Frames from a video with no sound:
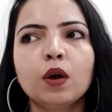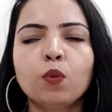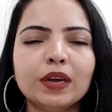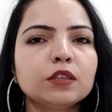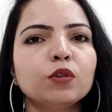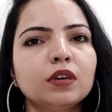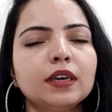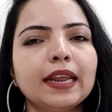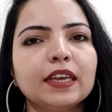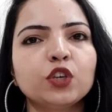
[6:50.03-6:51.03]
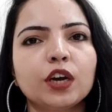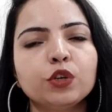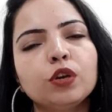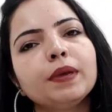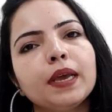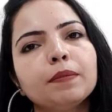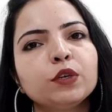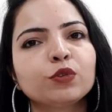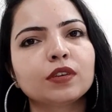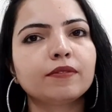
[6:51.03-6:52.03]
once you learn HR, you'll be able
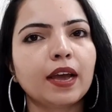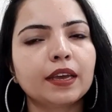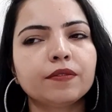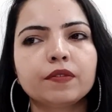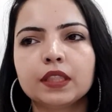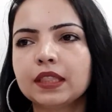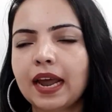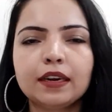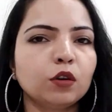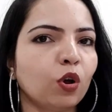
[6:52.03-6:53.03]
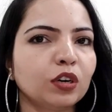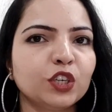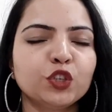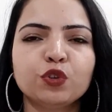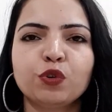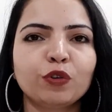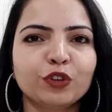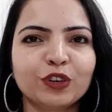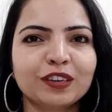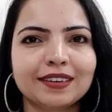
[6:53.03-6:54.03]
to survive with that knowledge throughout
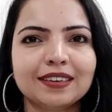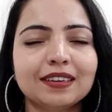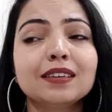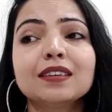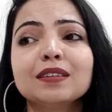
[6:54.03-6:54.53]
your career.